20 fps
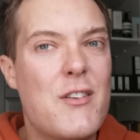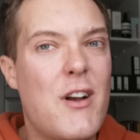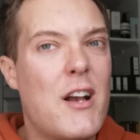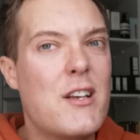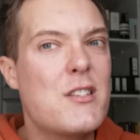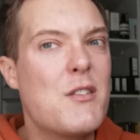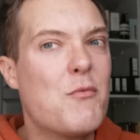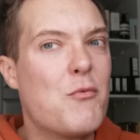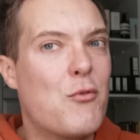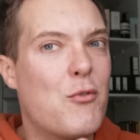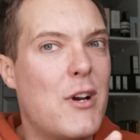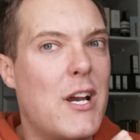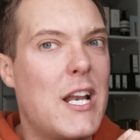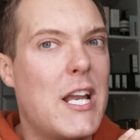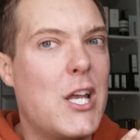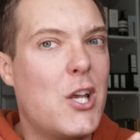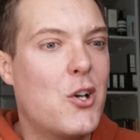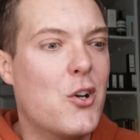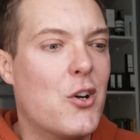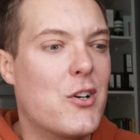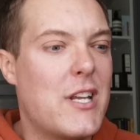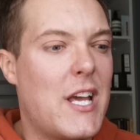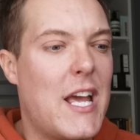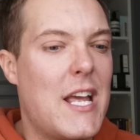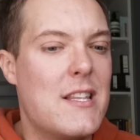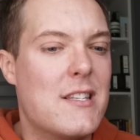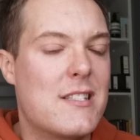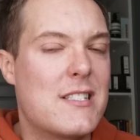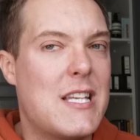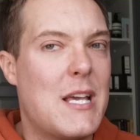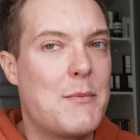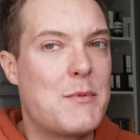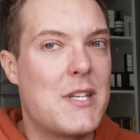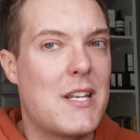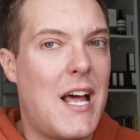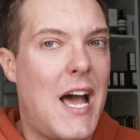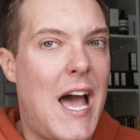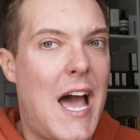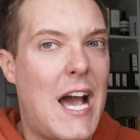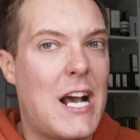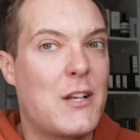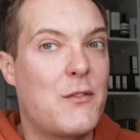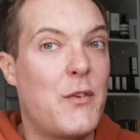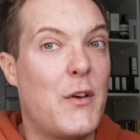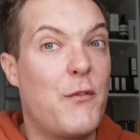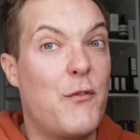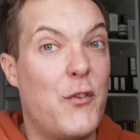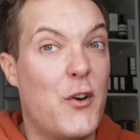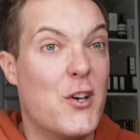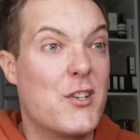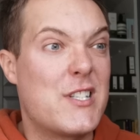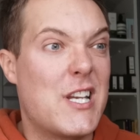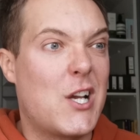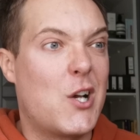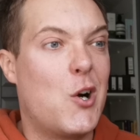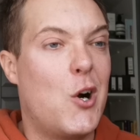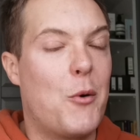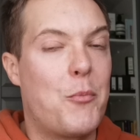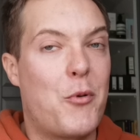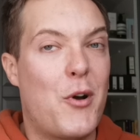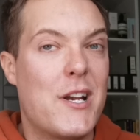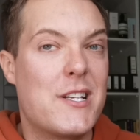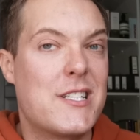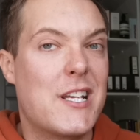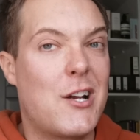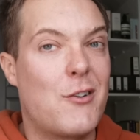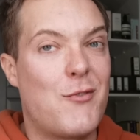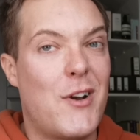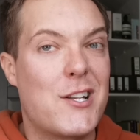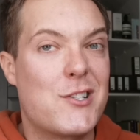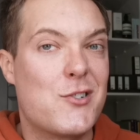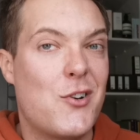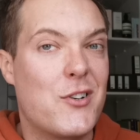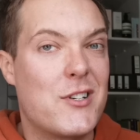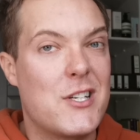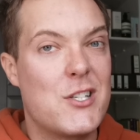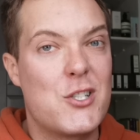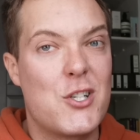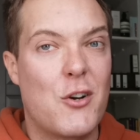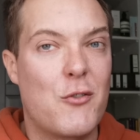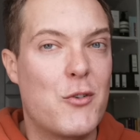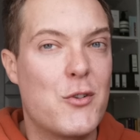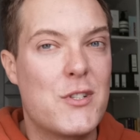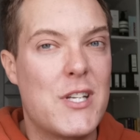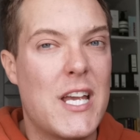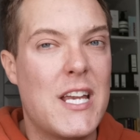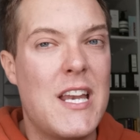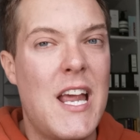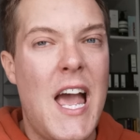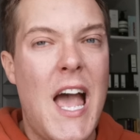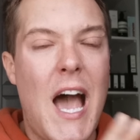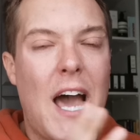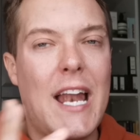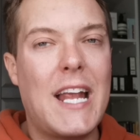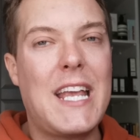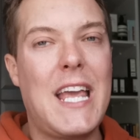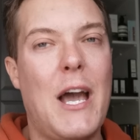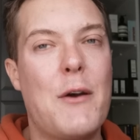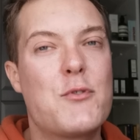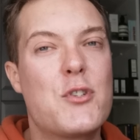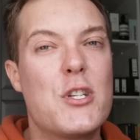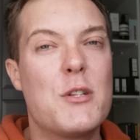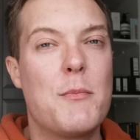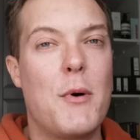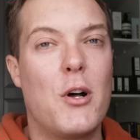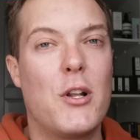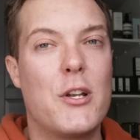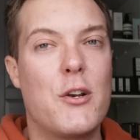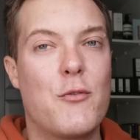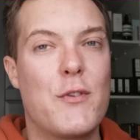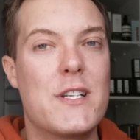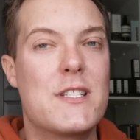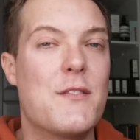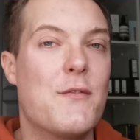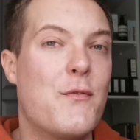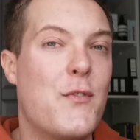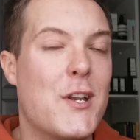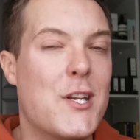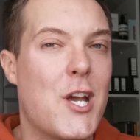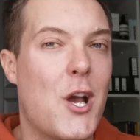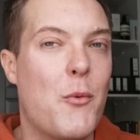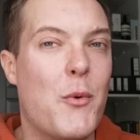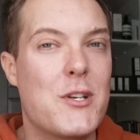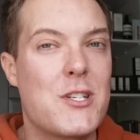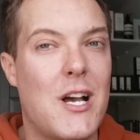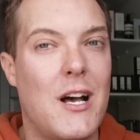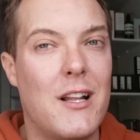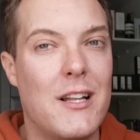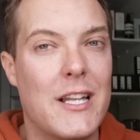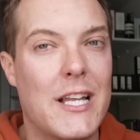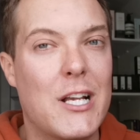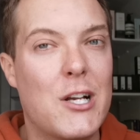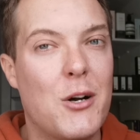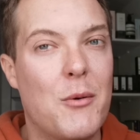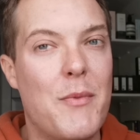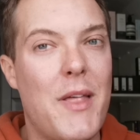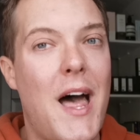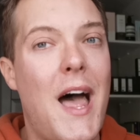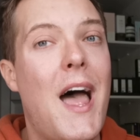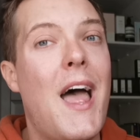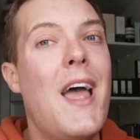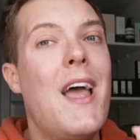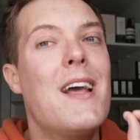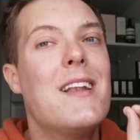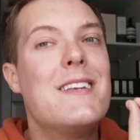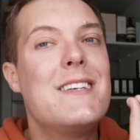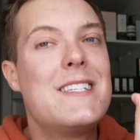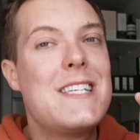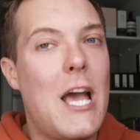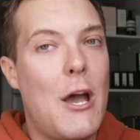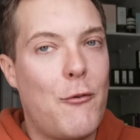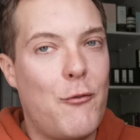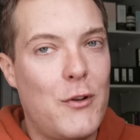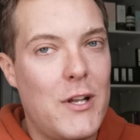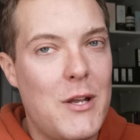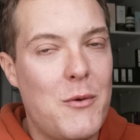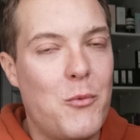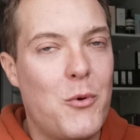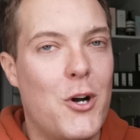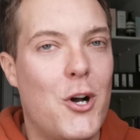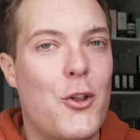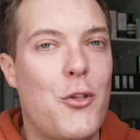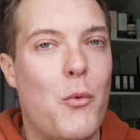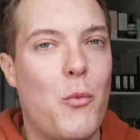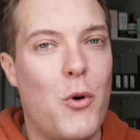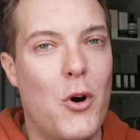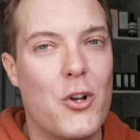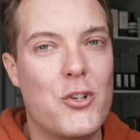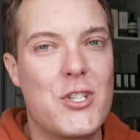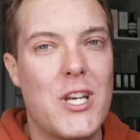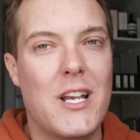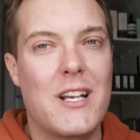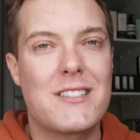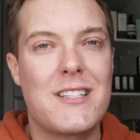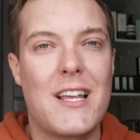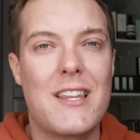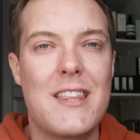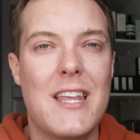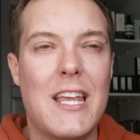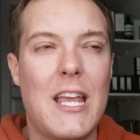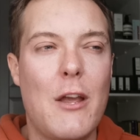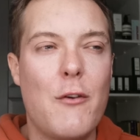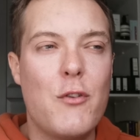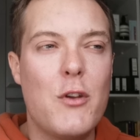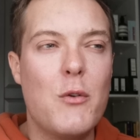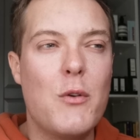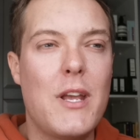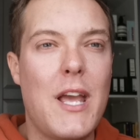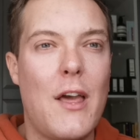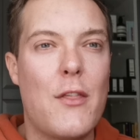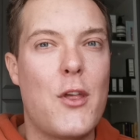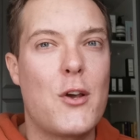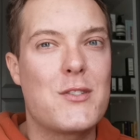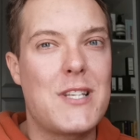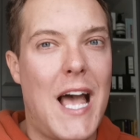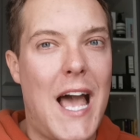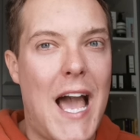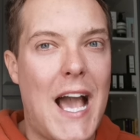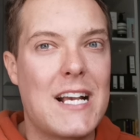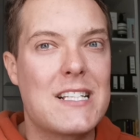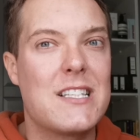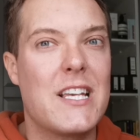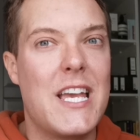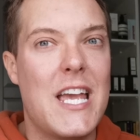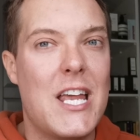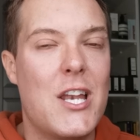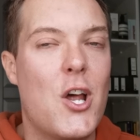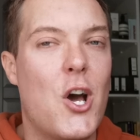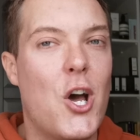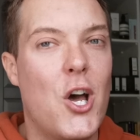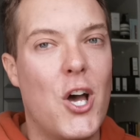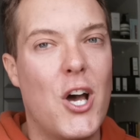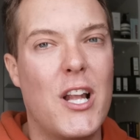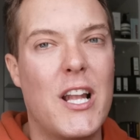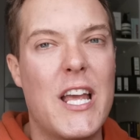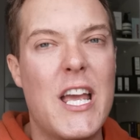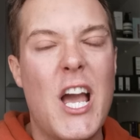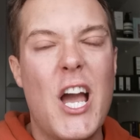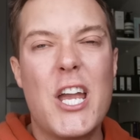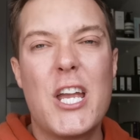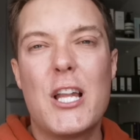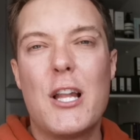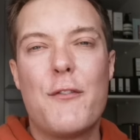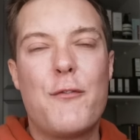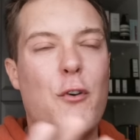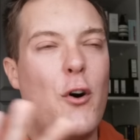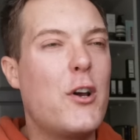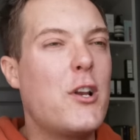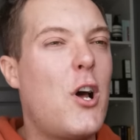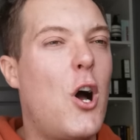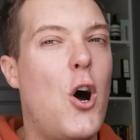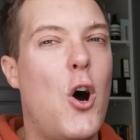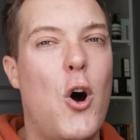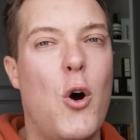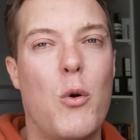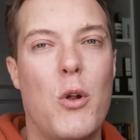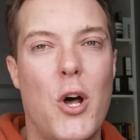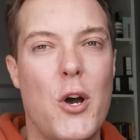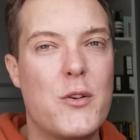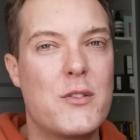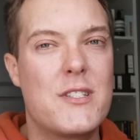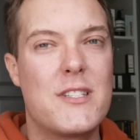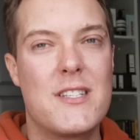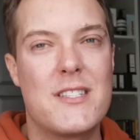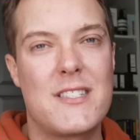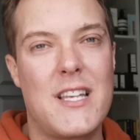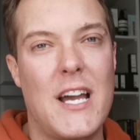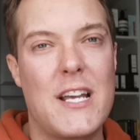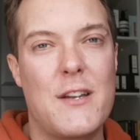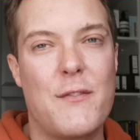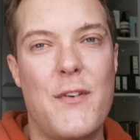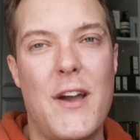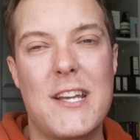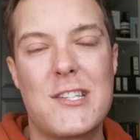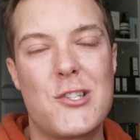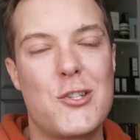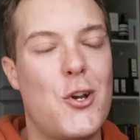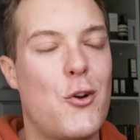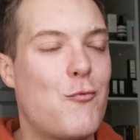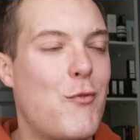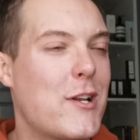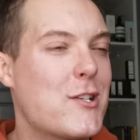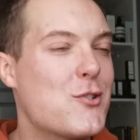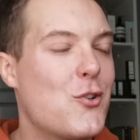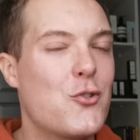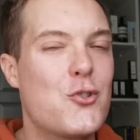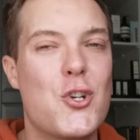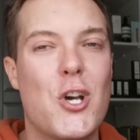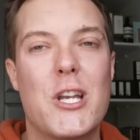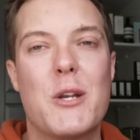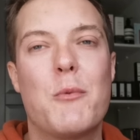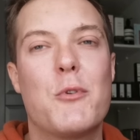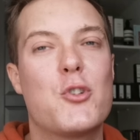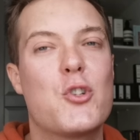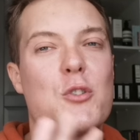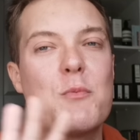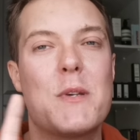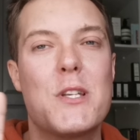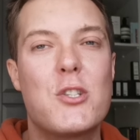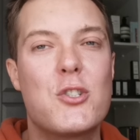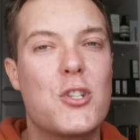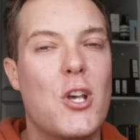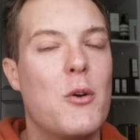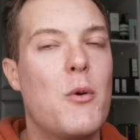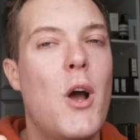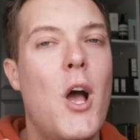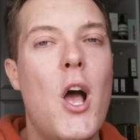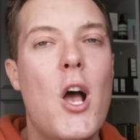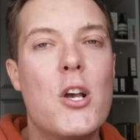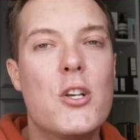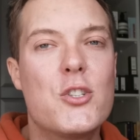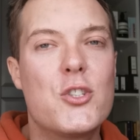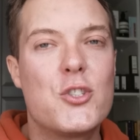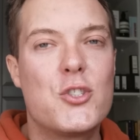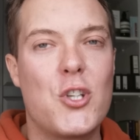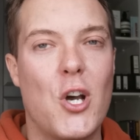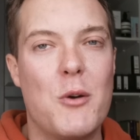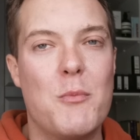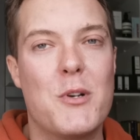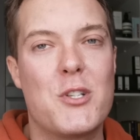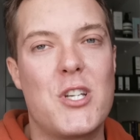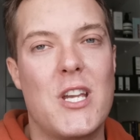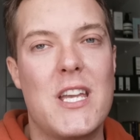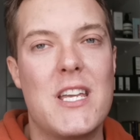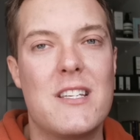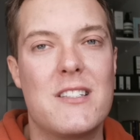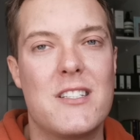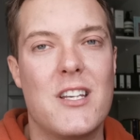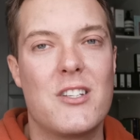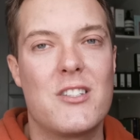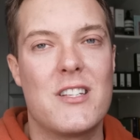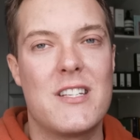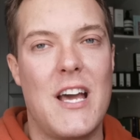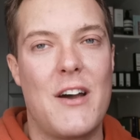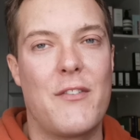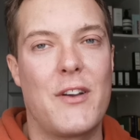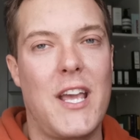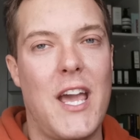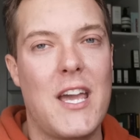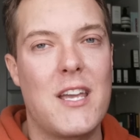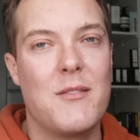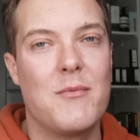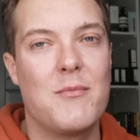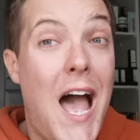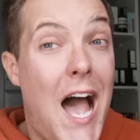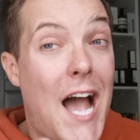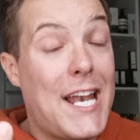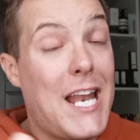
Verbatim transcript: There are some really good hints, tips and hacks for first incorporating a retinoid into your routine and I captured them all in a recent video which I'll link up there definitely worth watching because I think if you get those hacks in early, you'll avoid a whole host of the side effects and your retinal journey will just be so, so much easier to navigate.